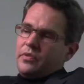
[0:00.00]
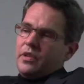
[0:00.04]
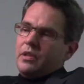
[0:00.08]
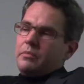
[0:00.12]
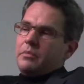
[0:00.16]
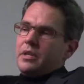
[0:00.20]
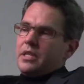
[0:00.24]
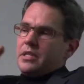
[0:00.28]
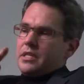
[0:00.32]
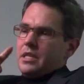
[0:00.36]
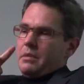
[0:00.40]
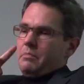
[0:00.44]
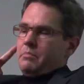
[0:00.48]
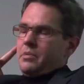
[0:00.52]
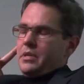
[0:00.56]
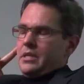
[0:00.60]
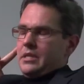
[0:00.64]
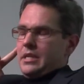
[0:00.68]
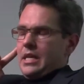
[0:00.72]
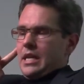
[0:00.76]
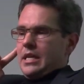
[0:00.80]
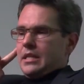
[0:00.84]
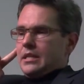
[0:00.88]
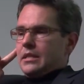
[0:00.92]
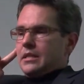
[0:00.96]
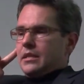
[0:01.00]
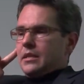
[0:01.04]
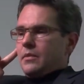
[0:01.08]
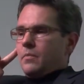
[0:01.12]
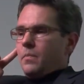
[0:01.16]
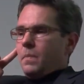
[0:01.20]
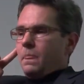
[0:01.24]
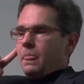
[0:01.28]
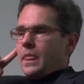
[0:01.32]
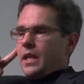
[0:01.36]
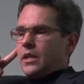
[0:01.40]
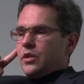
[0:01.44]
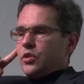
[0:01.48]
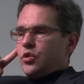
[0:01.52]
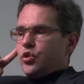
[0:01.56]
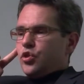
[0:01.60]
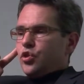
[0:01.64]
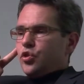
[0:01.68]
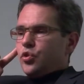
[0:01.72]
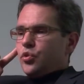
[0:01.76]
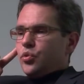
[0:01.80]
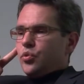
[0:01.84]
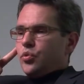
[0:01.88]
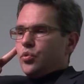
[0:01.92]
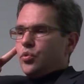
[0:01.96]
film is simply that
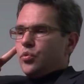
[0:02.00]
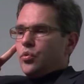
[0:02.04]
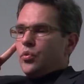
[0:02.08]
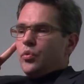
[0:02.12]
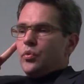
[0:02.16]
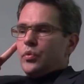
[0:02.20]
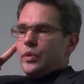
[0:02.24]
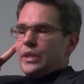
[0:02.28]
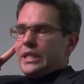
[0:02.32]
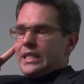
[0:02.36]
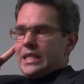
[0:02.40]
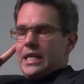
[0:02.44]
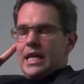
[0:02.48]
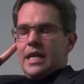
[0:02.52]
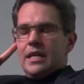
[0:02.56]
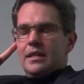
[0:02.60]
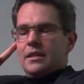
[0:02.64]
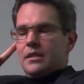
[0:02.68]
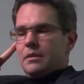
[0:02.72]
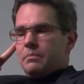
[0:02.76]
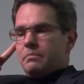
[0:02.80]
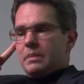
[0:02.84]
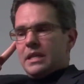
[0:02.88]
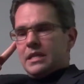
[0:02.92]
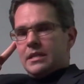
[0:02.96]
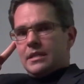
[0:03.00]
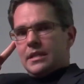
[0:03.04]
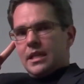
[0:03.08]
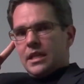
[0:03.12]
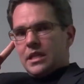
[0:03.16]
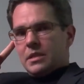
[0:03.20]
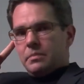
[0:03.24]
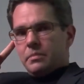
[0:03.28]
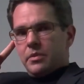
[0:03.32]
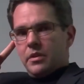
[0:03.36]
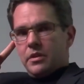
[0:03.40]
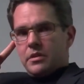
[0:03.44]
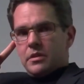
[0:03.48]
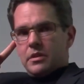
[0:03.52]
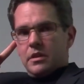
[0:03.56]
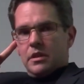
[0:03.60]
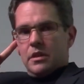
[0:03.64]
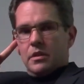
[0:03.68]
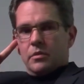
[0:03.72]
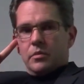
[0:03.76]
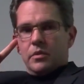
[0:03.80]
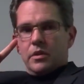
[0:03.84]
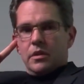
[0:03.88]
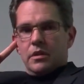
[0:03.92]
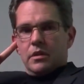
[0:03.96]
to take the best experts in
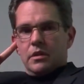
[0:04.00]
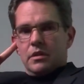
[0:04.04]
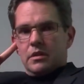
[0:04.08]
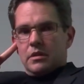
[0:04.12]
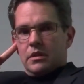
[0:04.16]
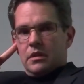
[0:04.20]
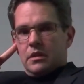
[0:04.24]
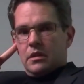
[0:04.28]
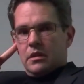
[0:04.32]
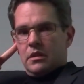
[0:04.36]
the world